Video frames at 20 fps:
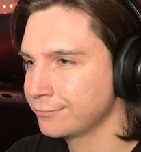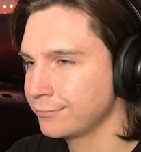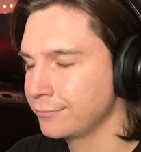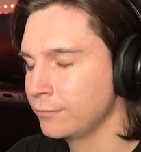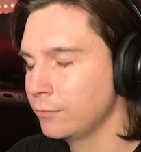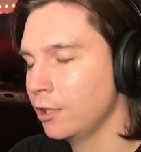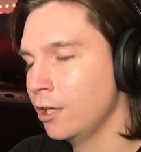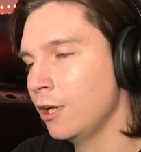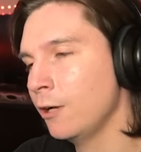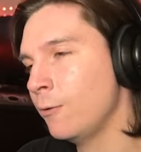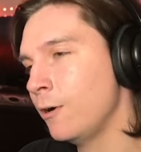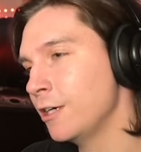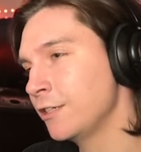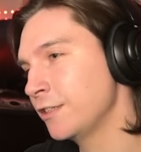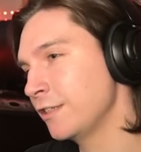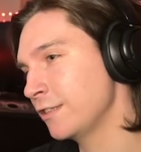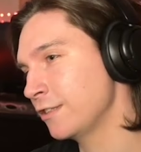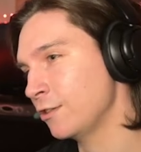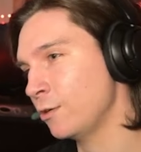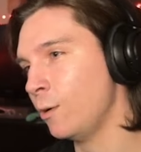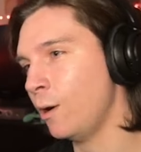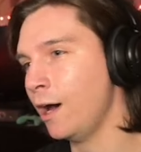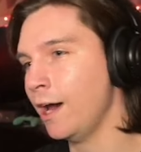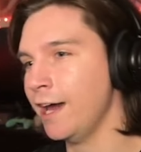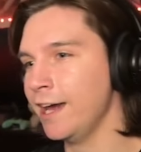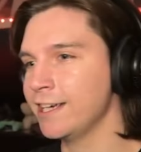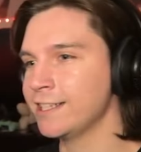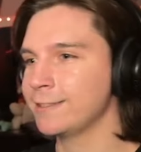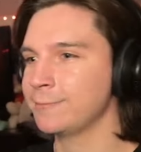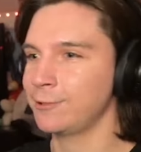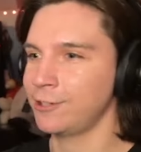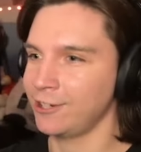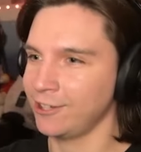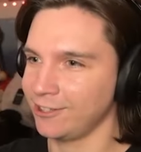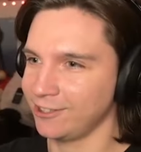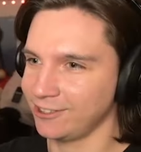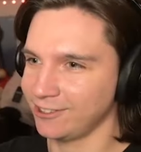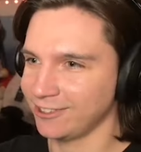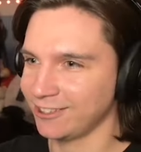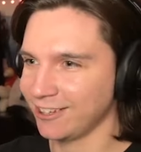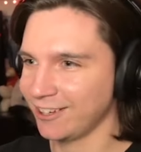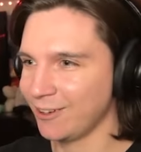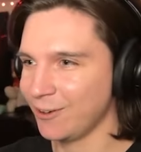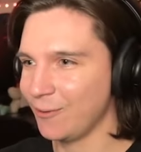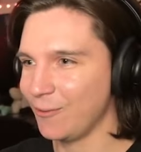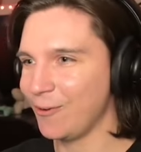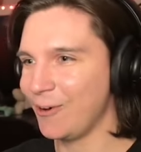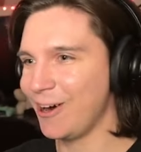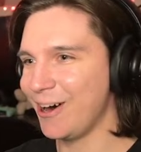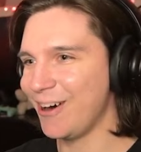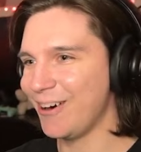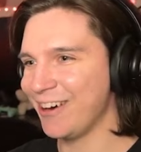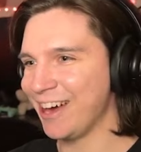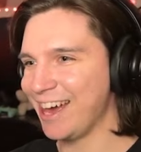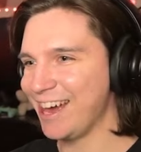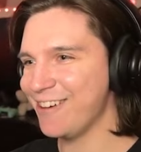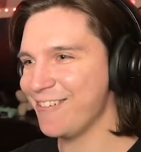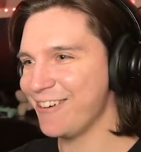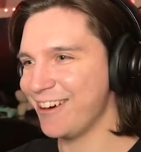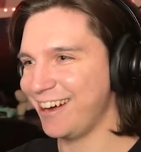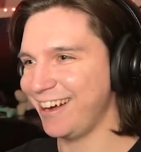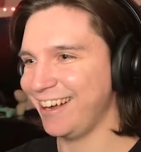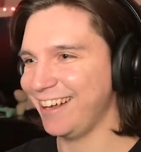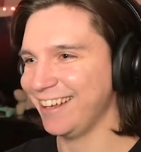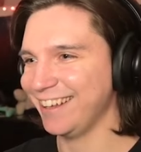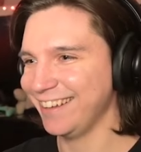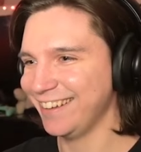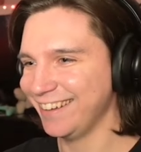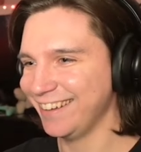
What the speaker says: gotta watch this twice, bro. Whoa, hey, what?